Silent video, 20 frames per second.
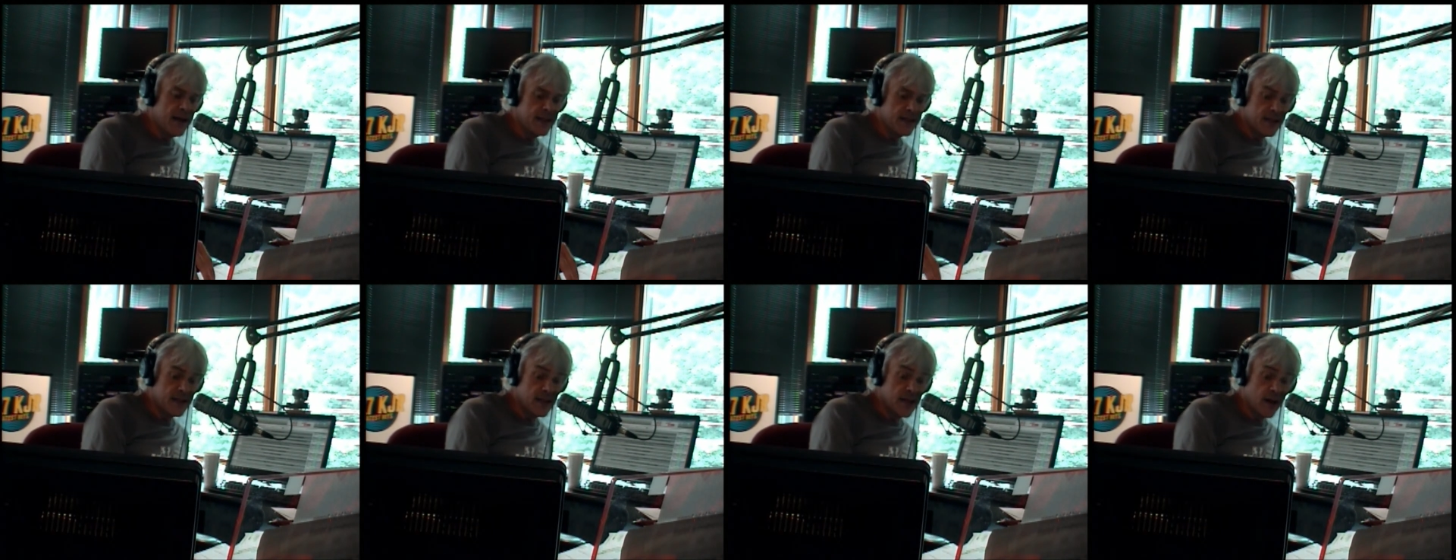
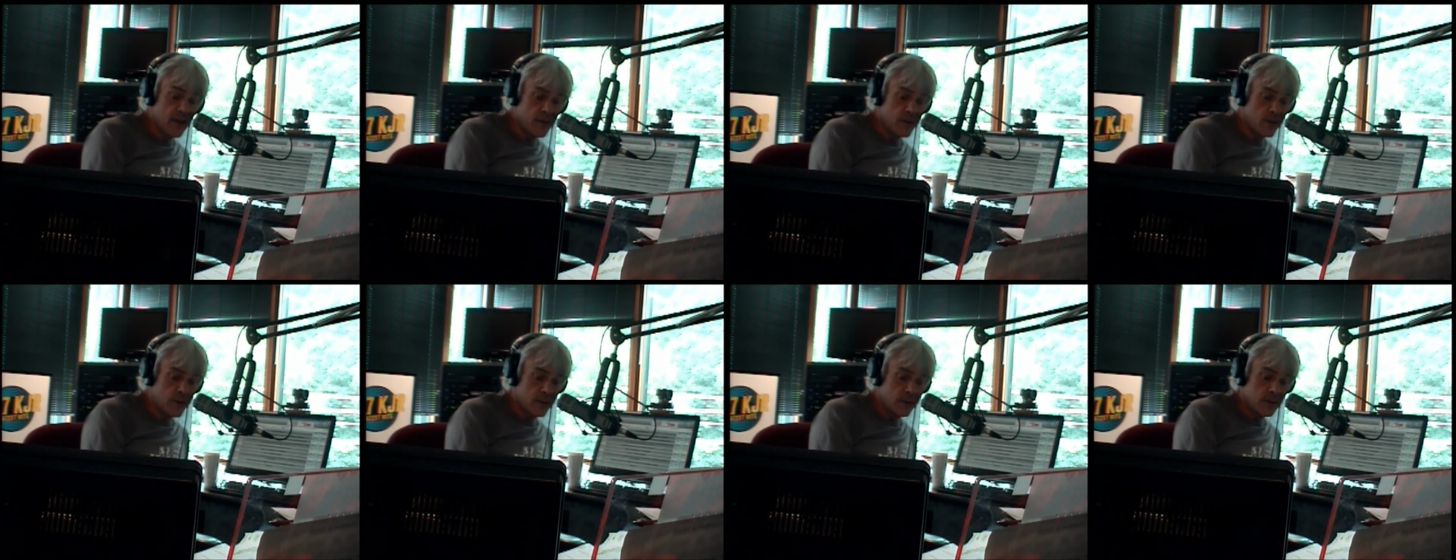then
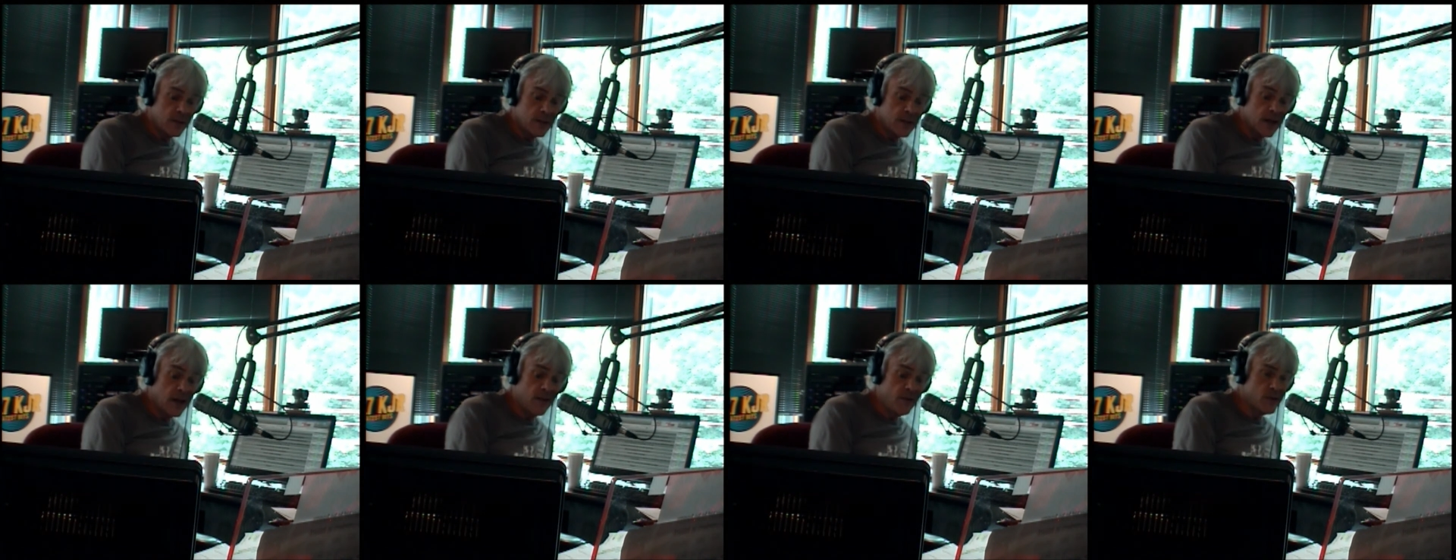
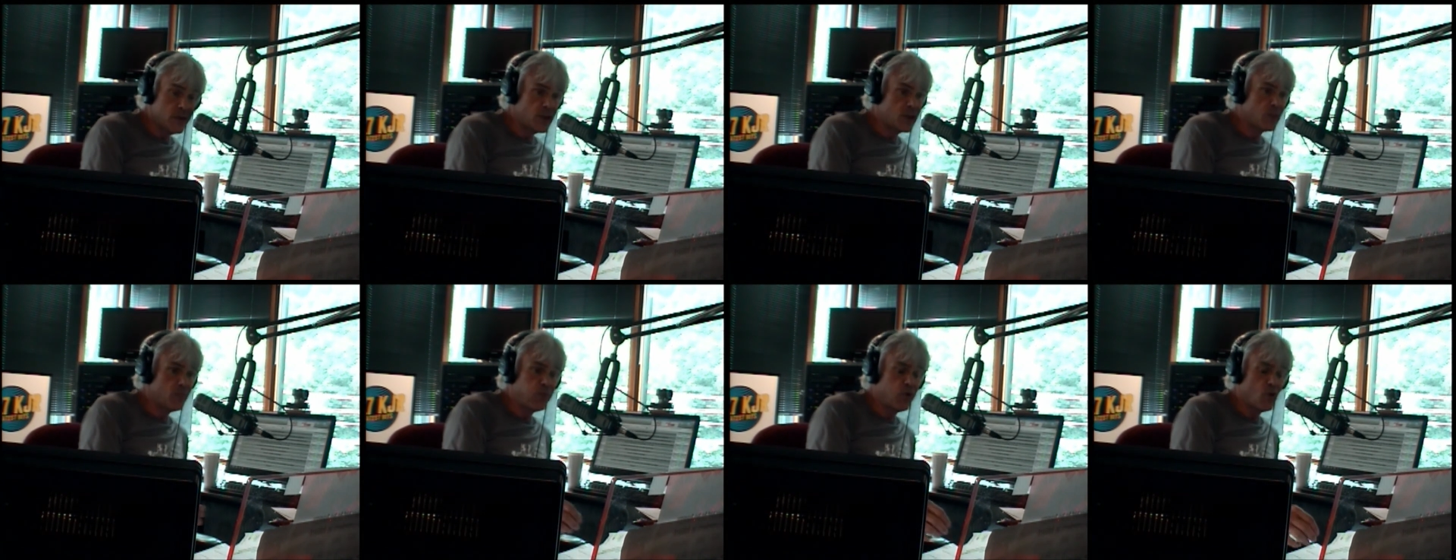the other is
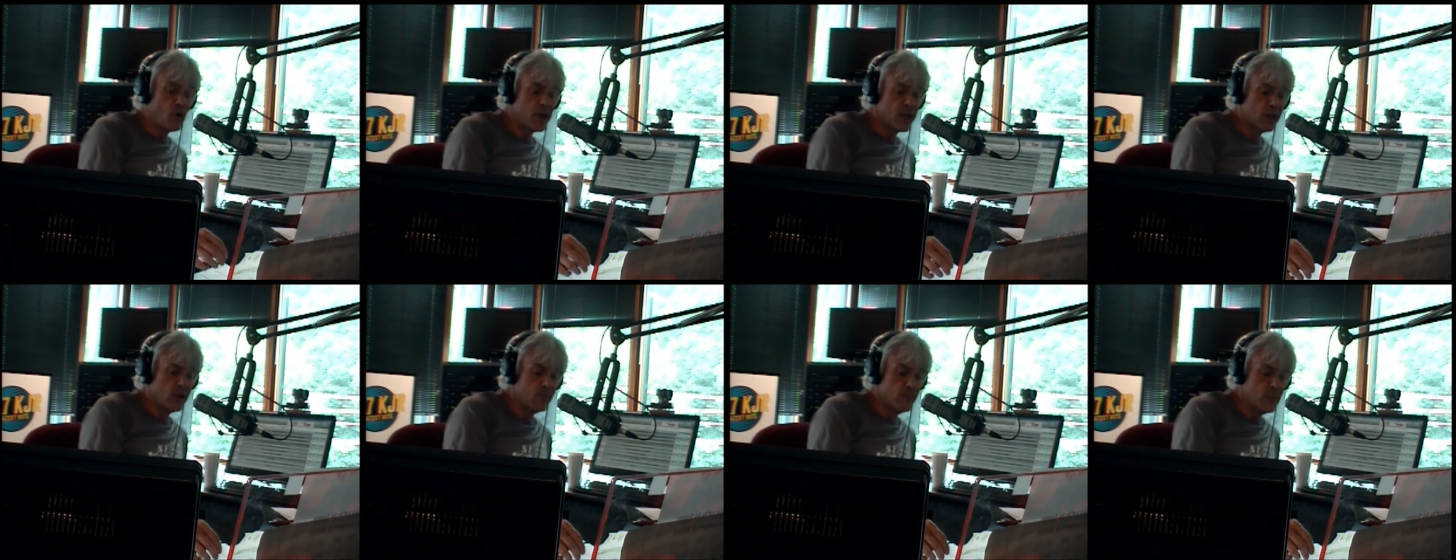
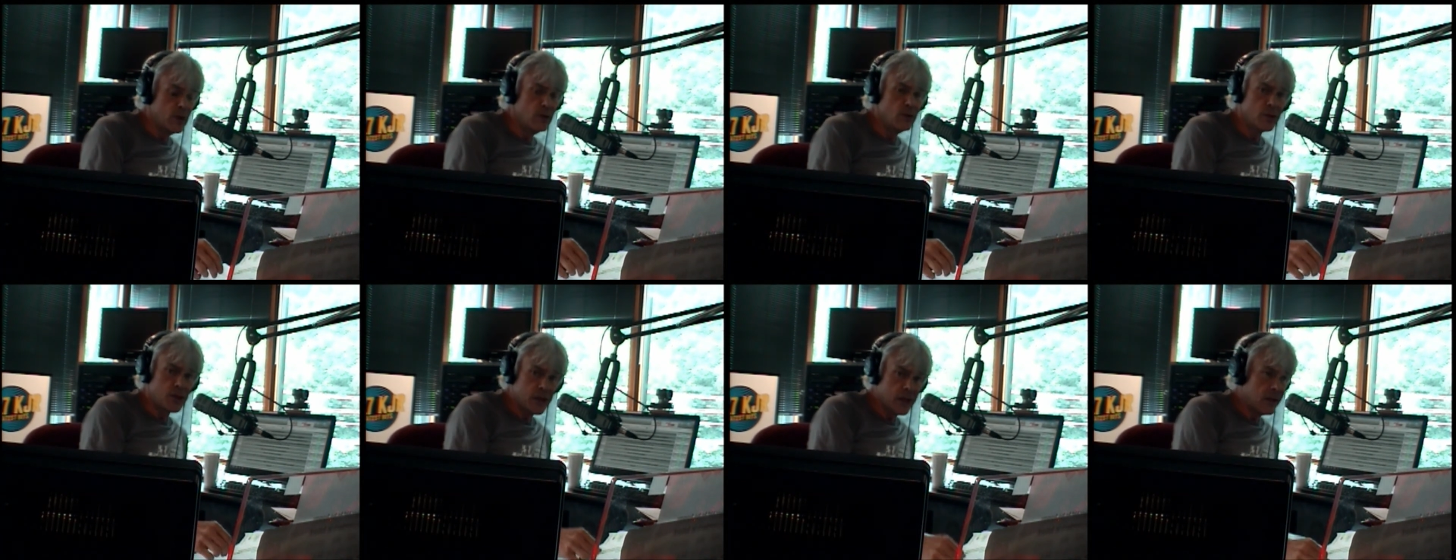supporting
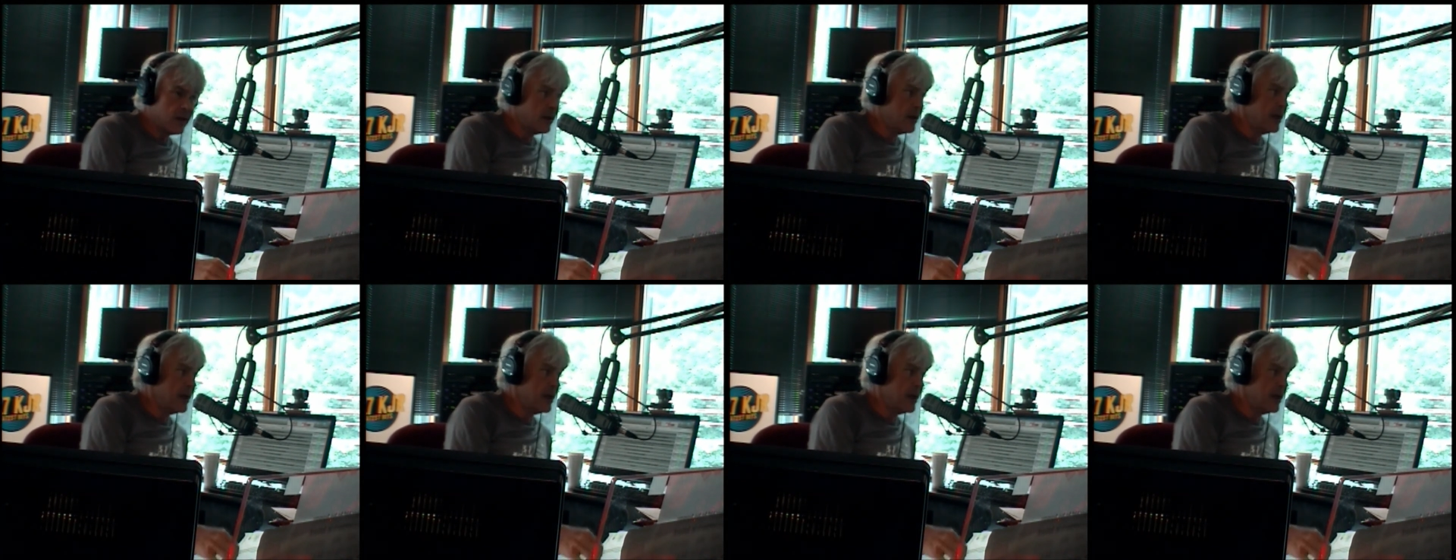music